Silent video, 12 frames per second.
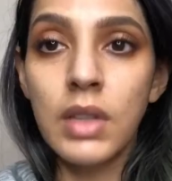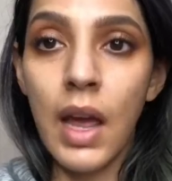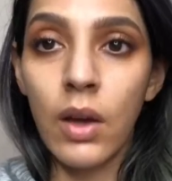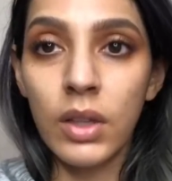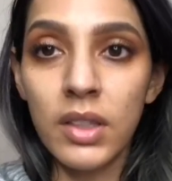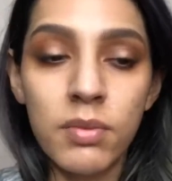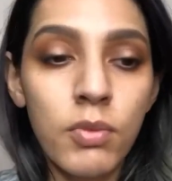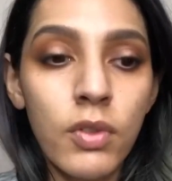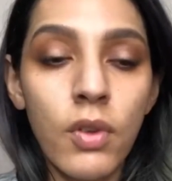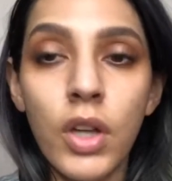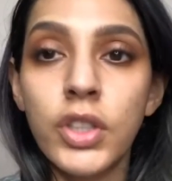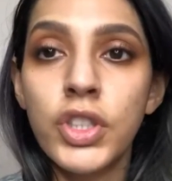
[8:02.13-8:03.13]
Now let's
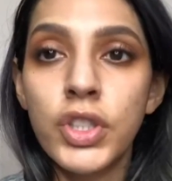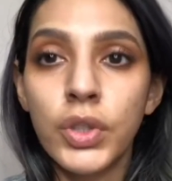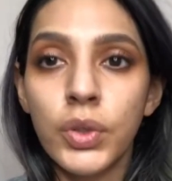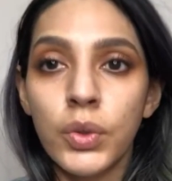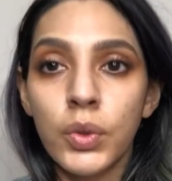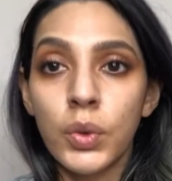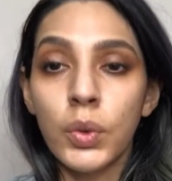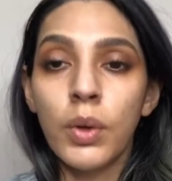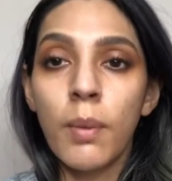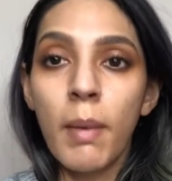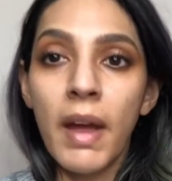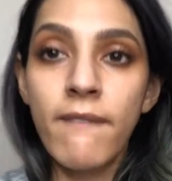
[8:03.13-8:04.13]
move on
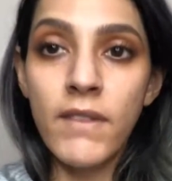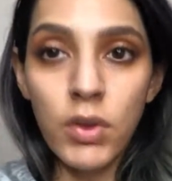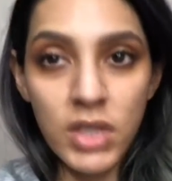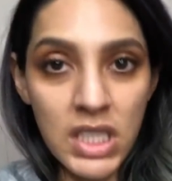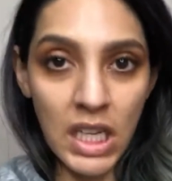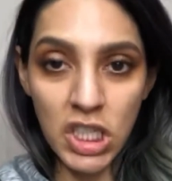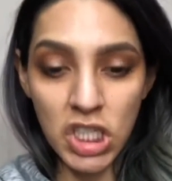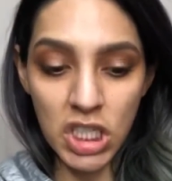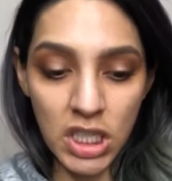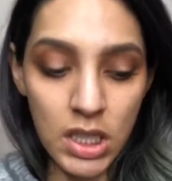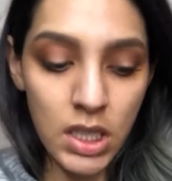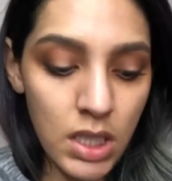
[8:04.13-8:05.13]
to my
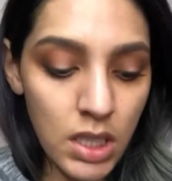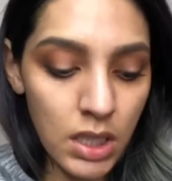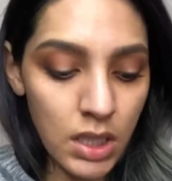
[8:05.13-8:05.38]
foundation.